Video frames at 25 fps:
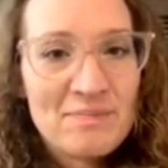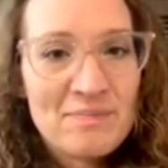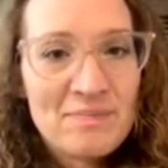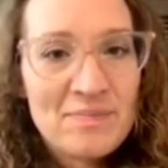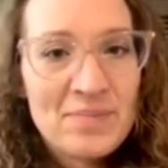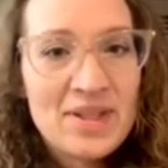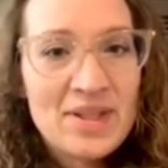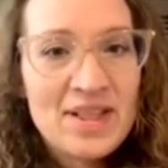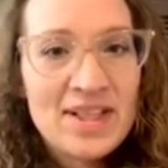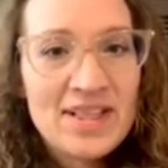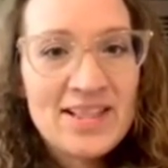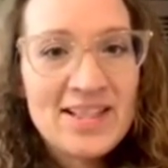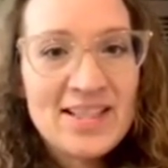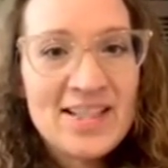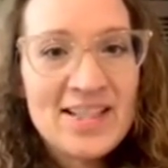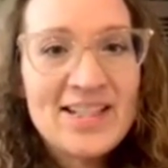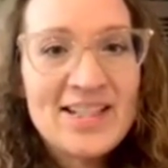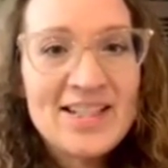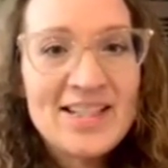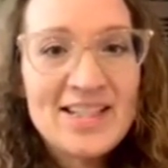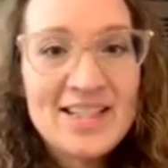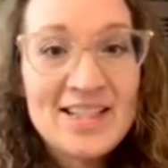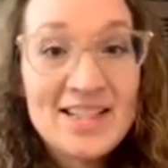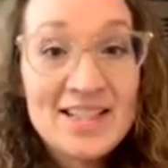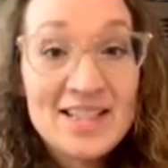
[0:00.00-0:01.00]
But at the
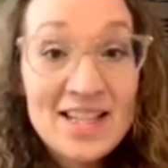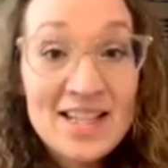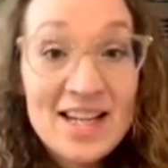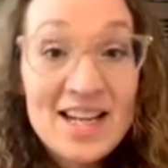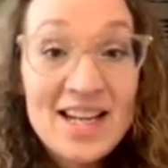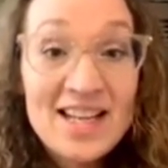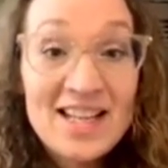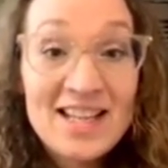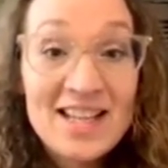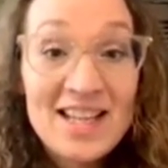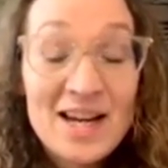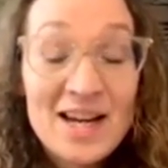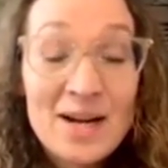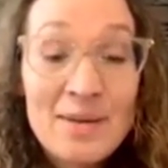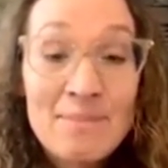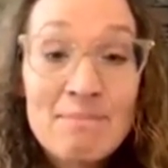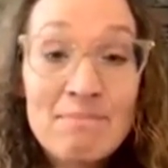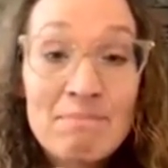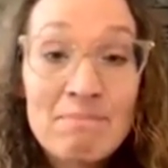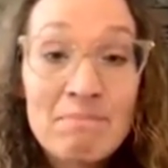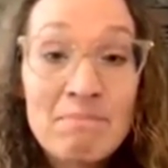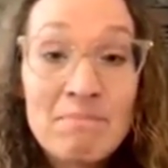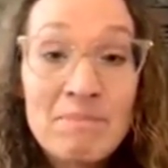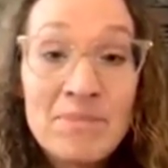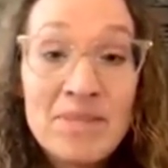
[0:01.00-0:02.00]
end of the day, like,
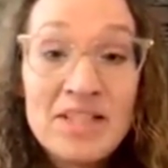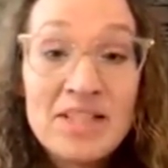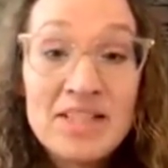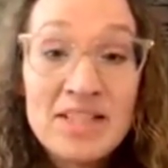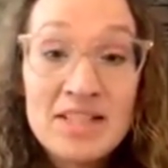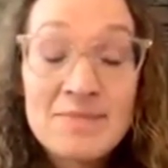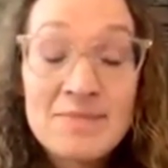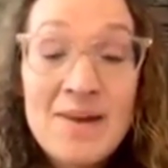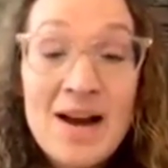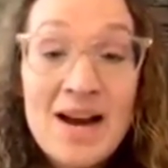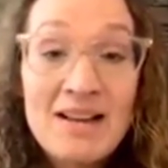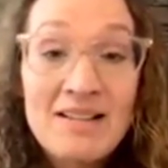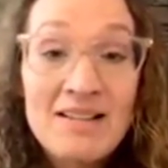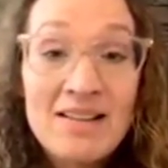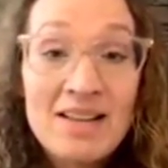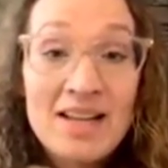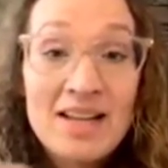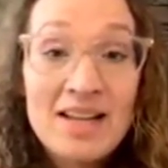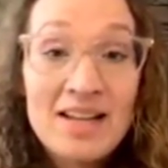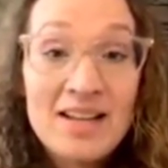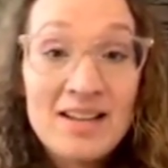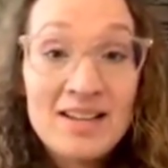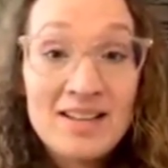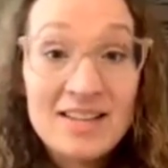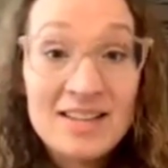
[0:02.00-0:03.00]
this is my
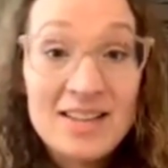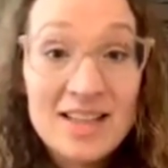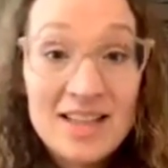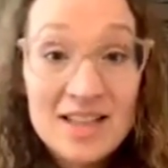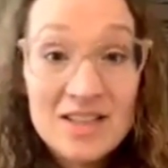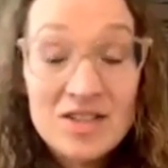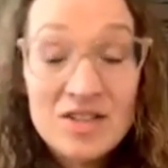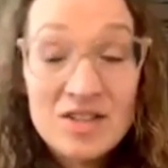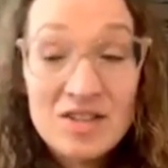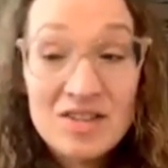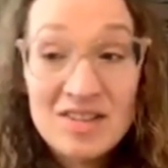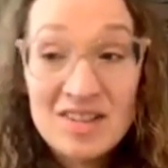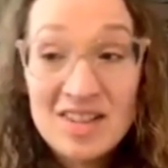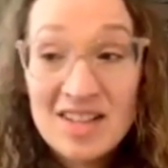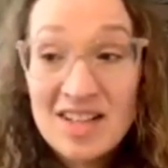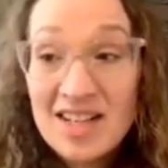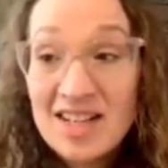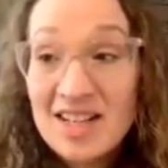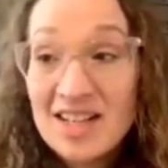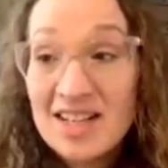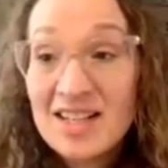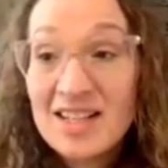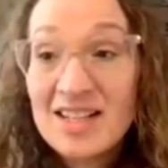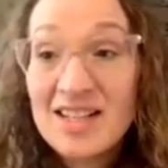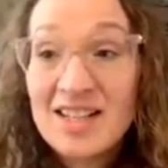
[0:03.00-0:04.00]
lane and that's your
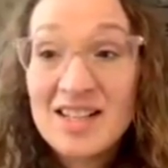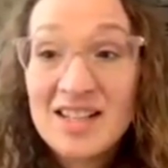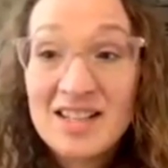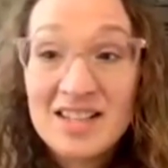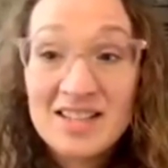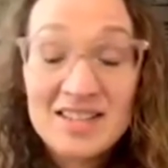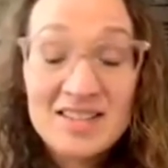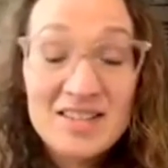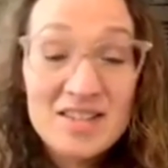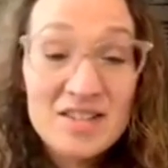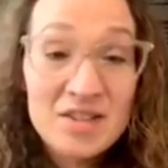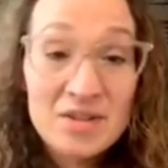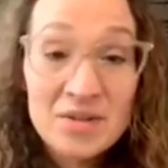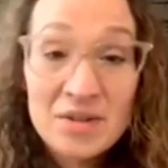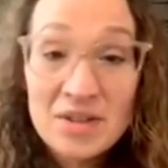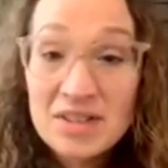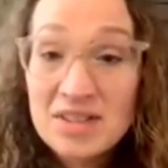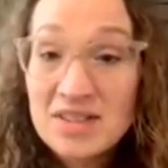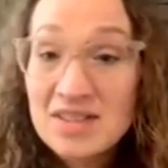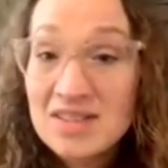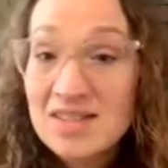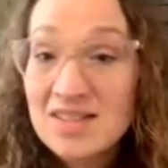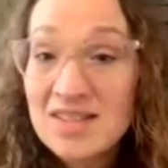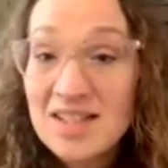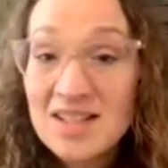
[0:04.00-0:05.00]
lane. And that's
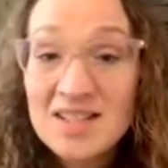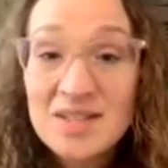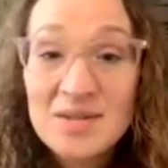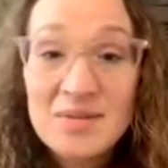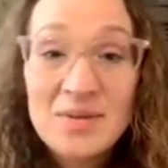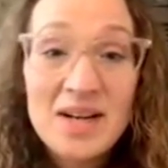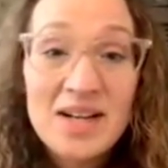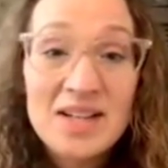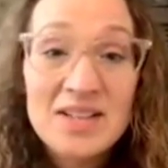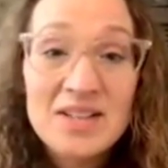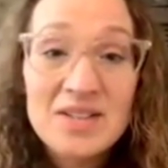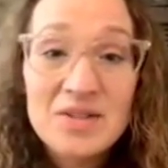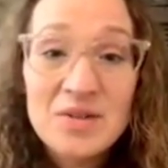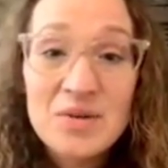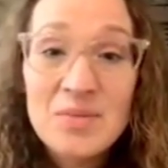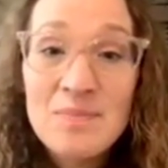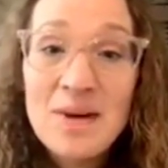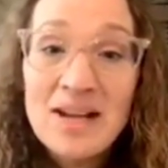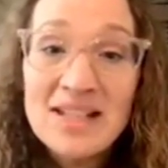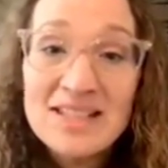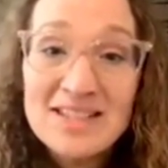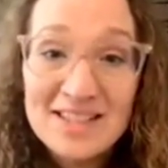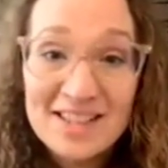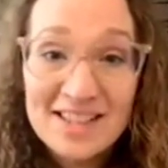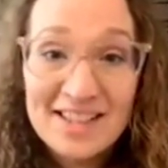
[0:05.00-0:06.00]
why it's so
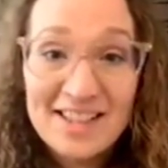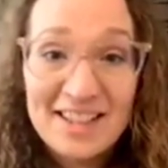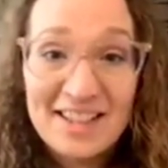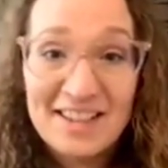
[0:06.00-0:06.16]
messy.